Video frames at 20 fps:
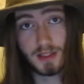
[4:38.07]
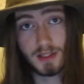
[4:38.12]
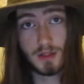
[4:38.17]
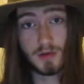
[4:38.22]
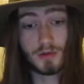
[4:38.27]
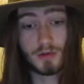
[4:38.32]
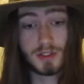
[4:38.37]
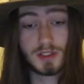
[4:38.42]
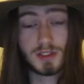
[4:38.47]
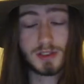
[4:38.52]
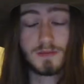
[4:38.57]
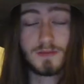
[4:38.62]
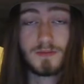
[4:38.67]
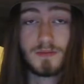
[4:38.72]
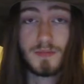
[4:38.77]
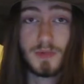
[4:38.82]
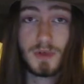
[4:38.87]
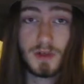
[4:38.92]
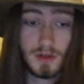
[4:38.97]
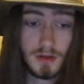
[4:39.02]
Those
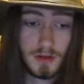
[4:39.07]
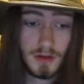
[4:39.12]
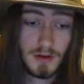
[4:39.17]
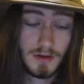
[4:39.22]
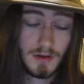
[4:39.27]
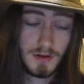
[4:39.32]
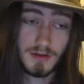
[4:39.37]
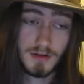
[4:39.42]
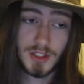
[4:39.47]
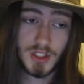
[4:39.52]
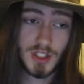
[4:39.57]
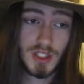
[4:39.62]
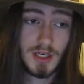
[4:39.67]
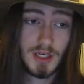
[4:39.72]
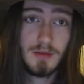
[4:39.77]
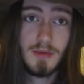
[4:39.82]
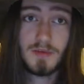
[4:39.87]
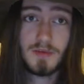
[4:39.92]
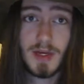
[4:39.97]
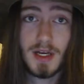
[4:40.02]
alleging him
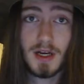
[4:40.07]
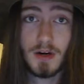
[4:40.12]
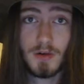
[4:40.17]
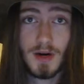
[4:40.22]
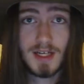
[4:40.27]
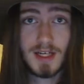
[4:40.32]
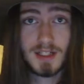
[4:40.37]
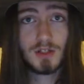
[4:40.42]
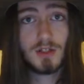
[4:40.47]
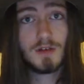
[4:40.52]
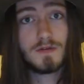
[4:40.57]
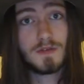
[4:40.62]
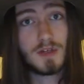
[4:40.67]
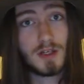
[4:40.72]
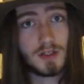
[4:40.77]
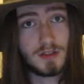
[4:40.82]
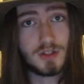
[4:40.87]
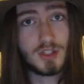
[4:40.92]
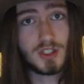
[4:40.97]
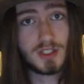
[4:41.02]
of being a harasser have
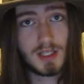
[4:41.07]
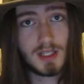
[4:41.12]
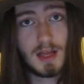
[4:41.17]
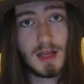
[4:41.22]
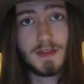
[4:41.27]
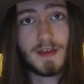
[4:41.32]
done just that.